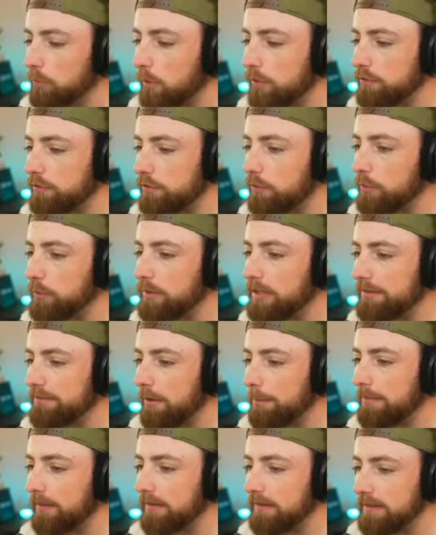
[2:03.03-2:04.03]
was to give
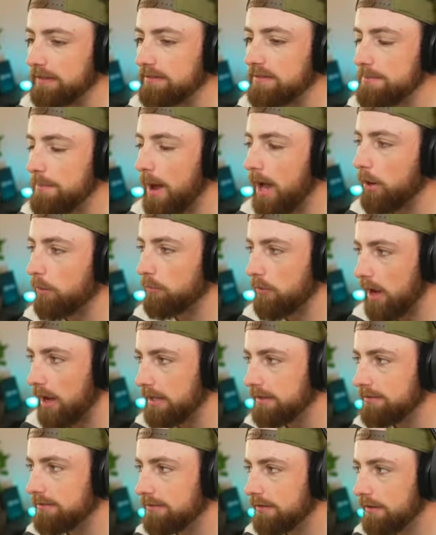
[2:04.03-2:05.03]
up the least amount of
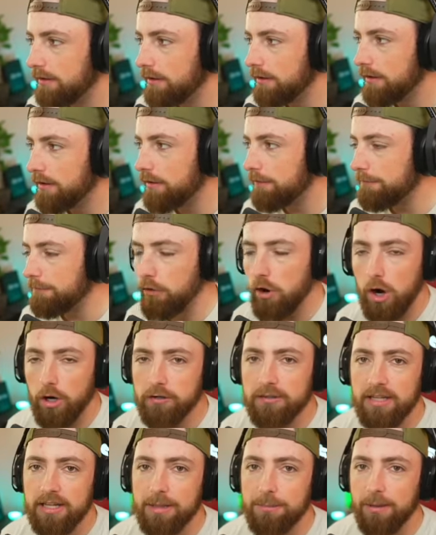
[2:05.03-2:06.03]
runs for our
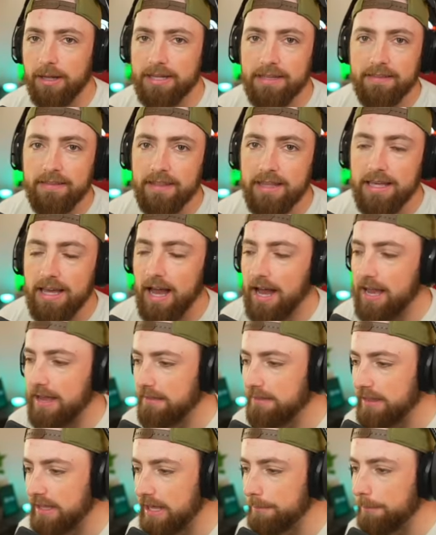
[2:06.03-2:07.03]
team, like in the
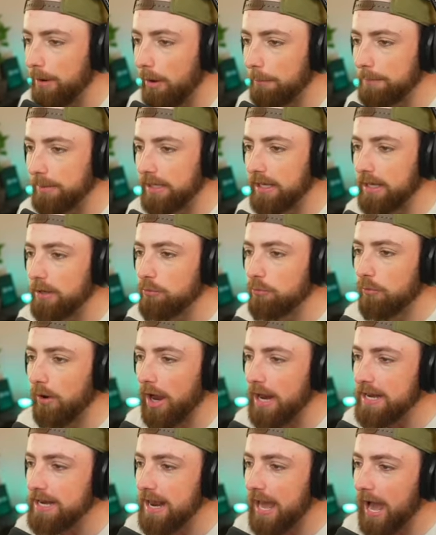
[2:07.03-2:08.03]
MLB. And
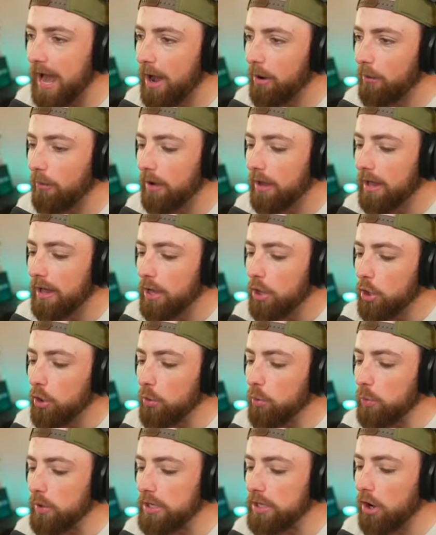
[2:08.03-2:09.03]
right now,
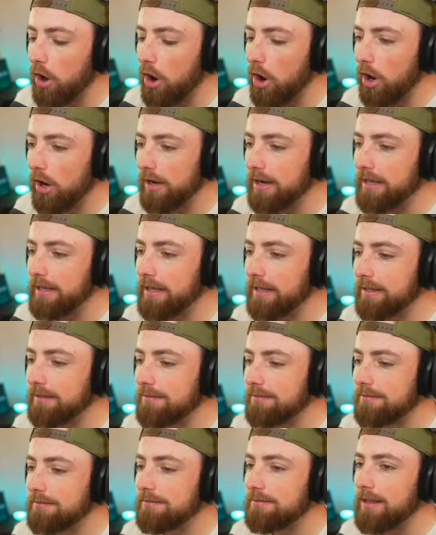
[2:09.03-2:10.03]
we are in
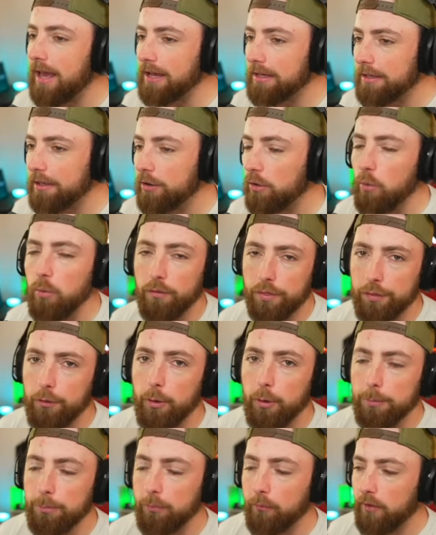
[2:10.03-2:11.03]
second or
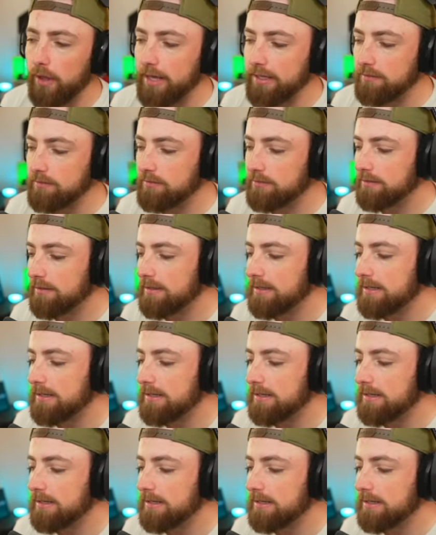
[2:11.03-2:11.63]
third place.